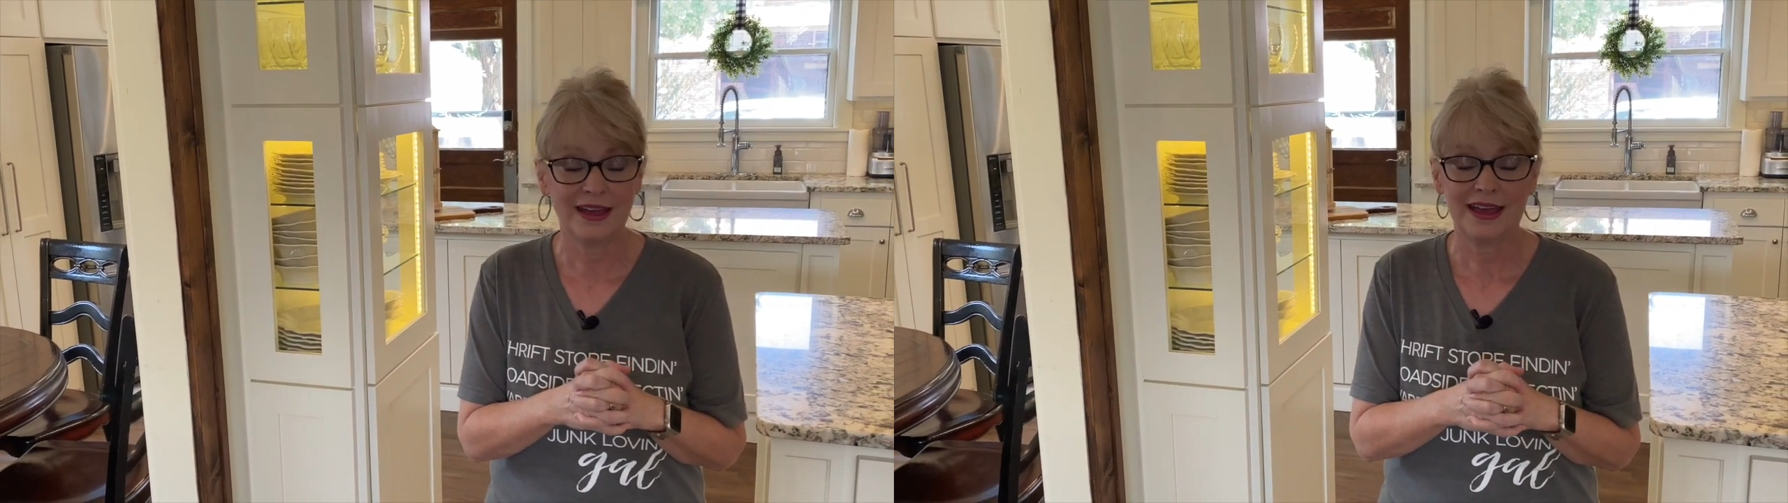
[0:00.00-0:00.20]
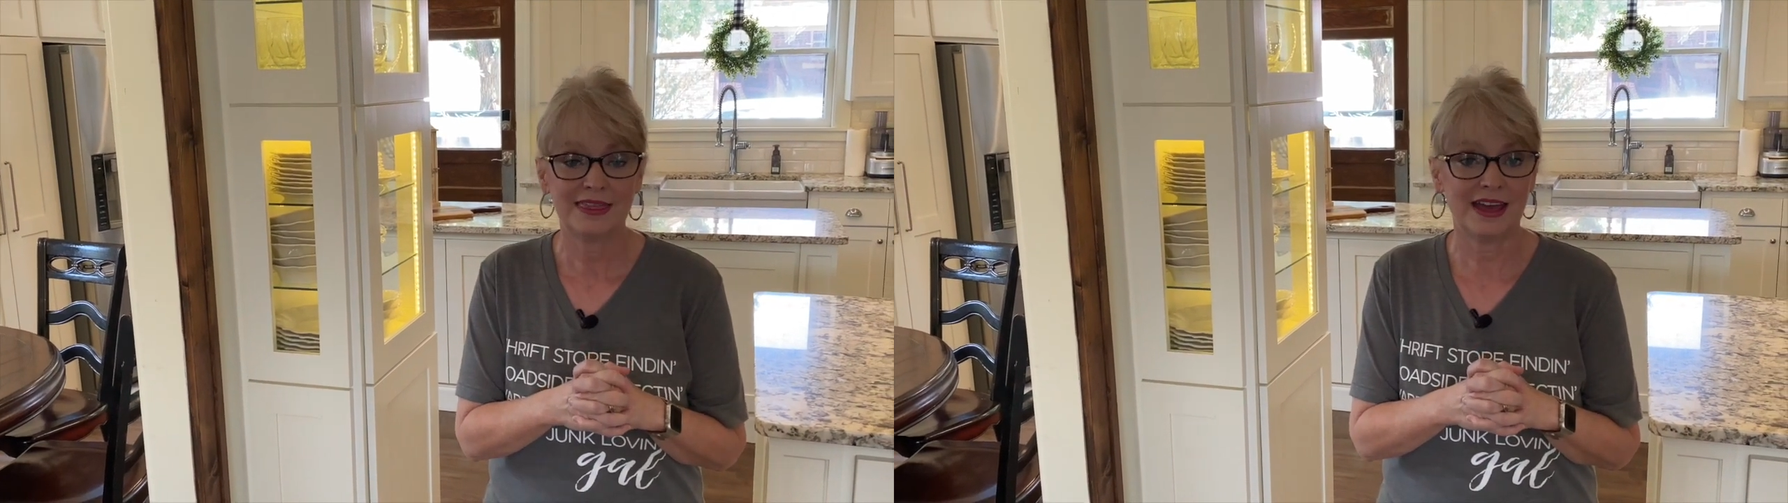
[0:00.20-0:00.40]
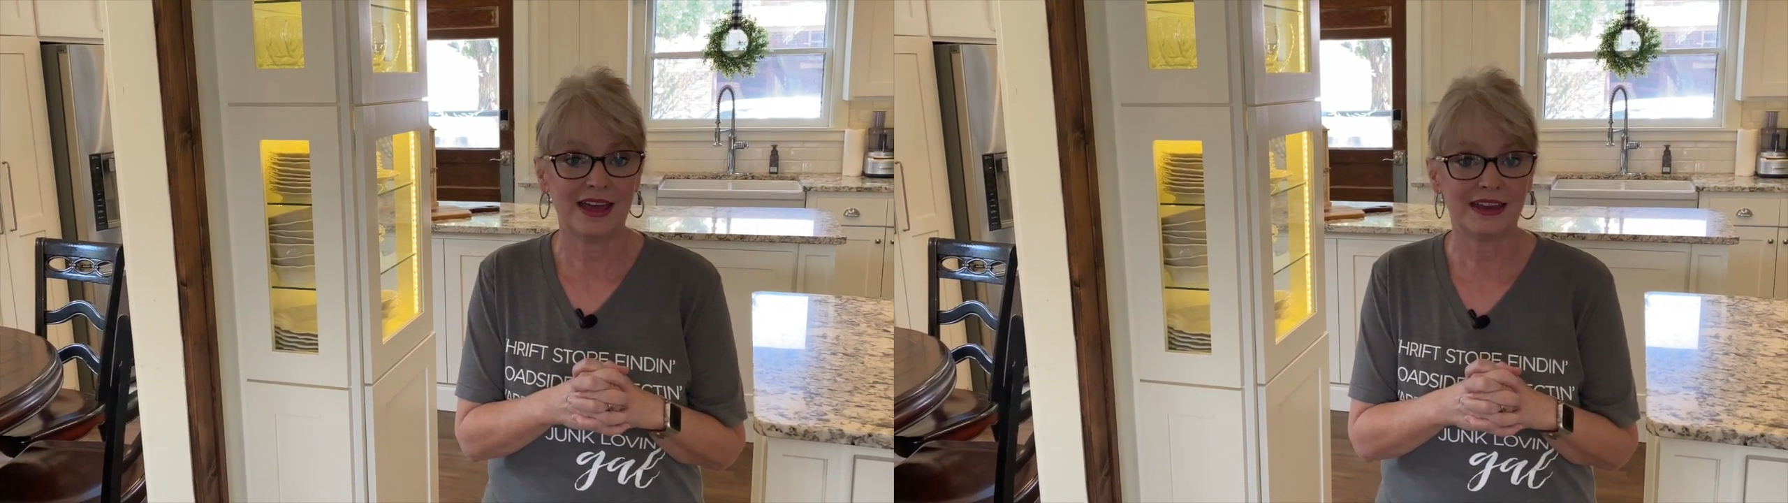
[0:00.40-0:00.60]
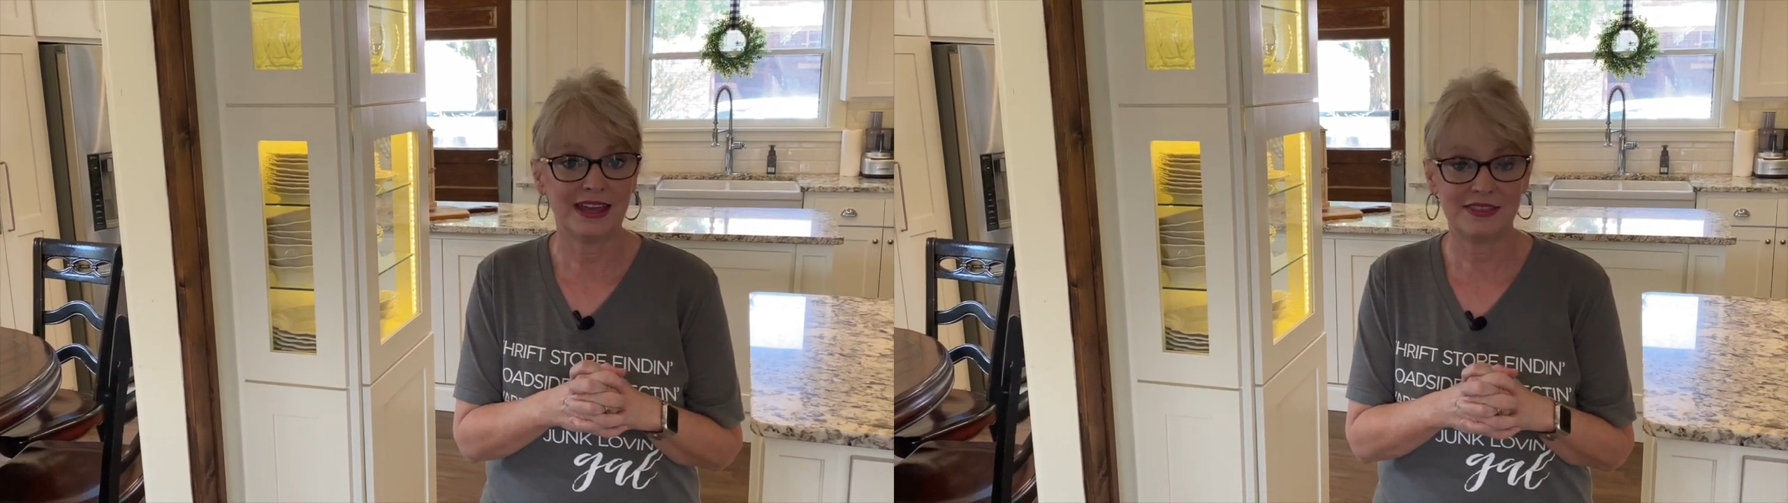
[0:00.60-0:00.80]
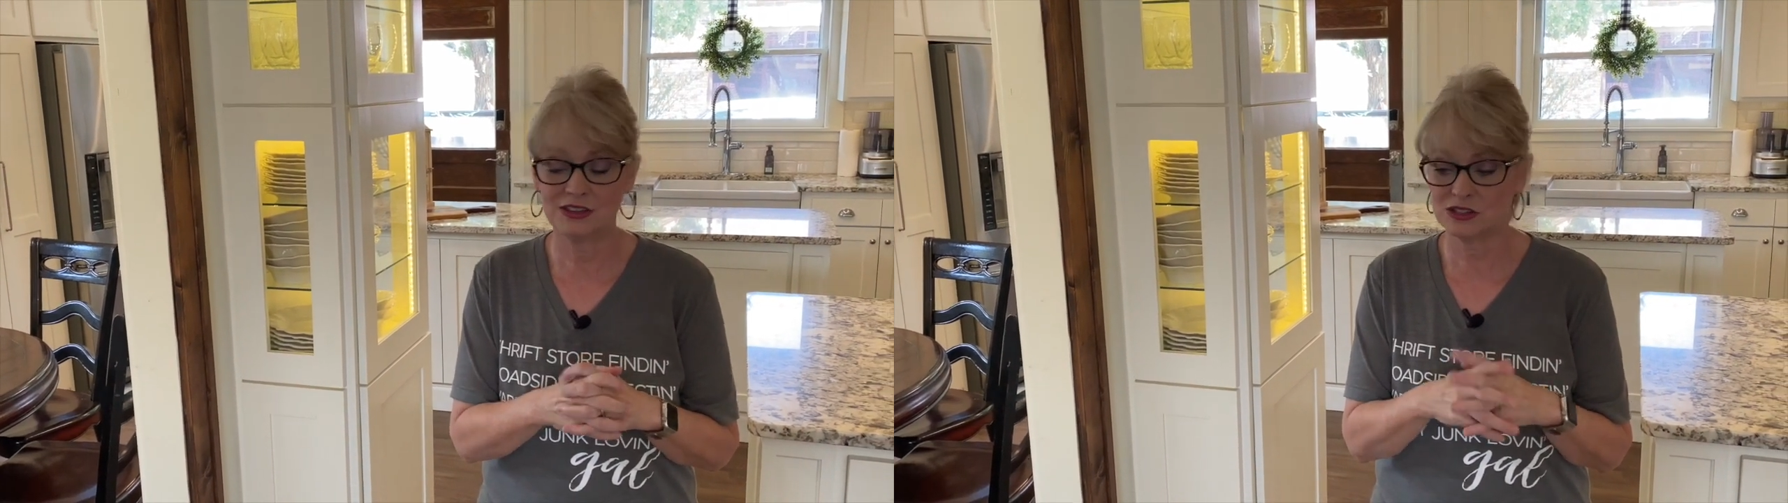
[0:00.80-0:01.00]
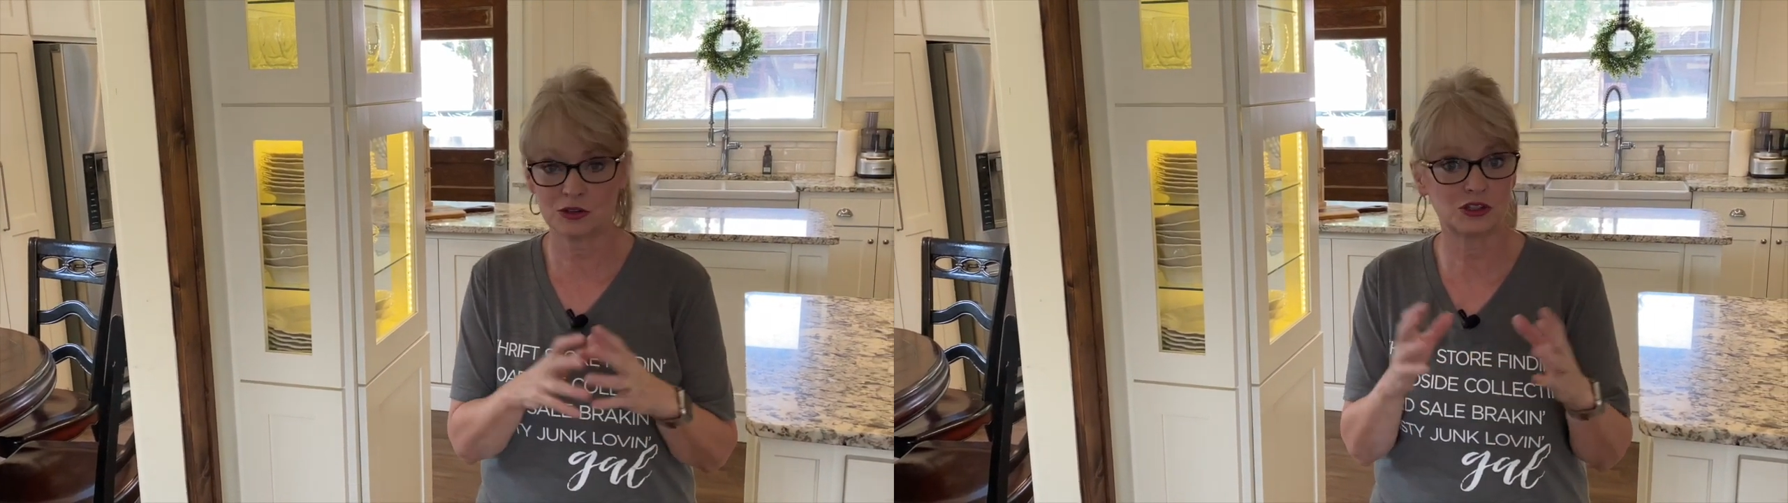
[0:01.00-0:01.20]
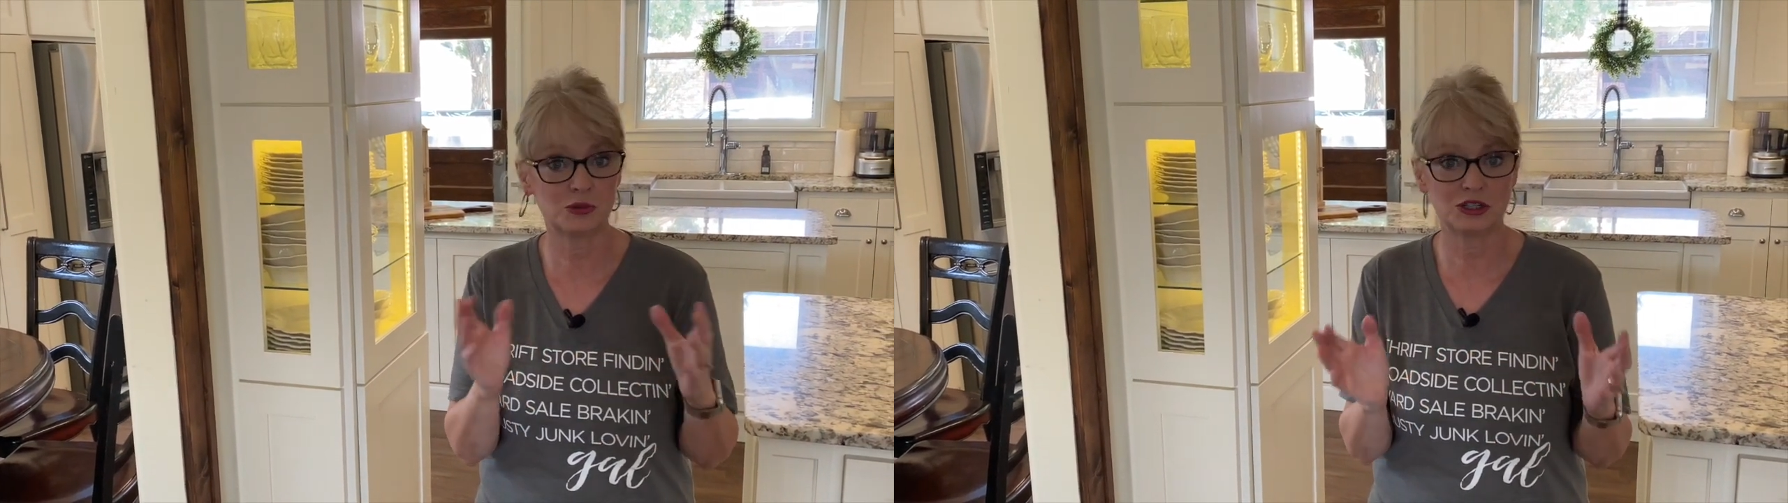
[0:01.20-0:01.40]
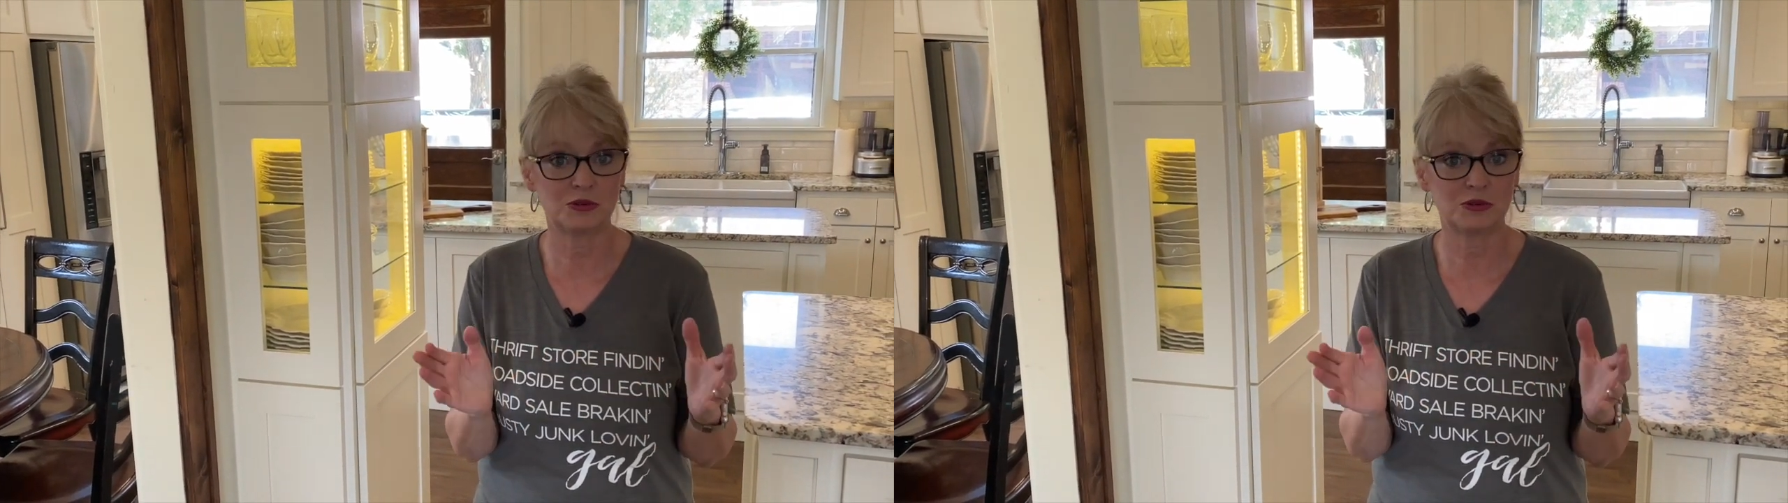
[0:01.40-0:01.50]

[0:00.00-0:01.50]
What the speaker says: that this little switch